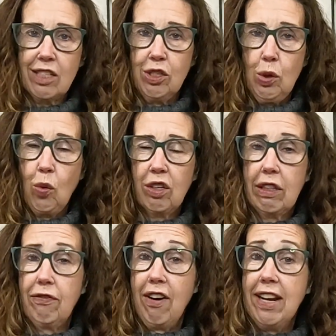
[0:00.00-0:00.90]
So you work
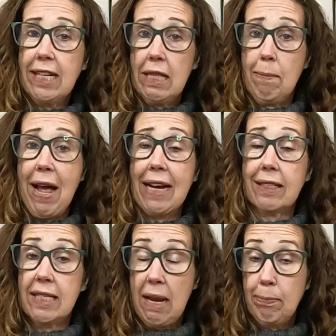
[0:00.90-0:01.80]
the front and the back
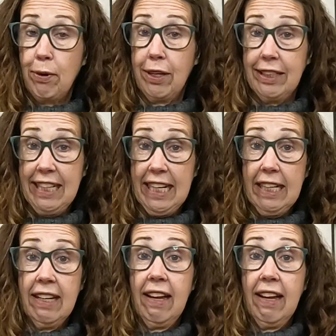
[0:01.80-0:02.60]
separately